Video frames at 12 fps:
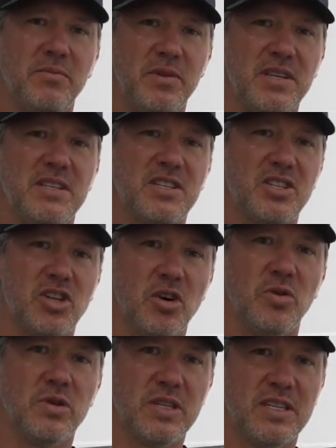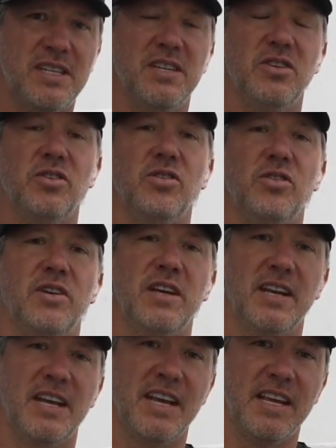to be so still
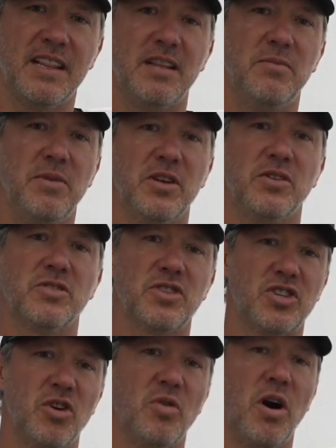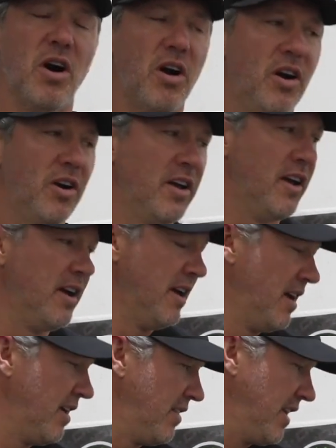and hit the middle so hard
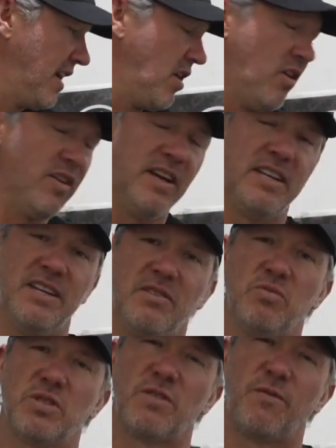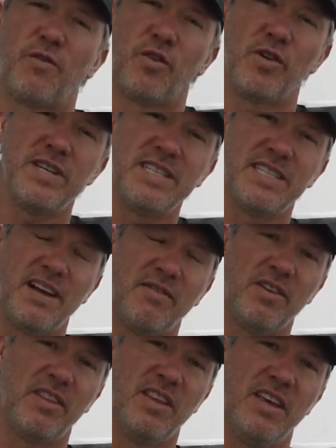that all I did was freeze
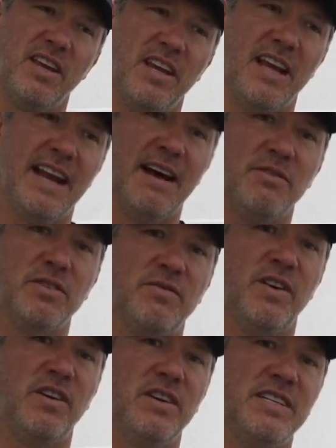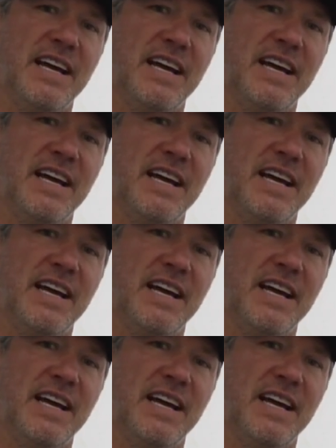everything, and I was very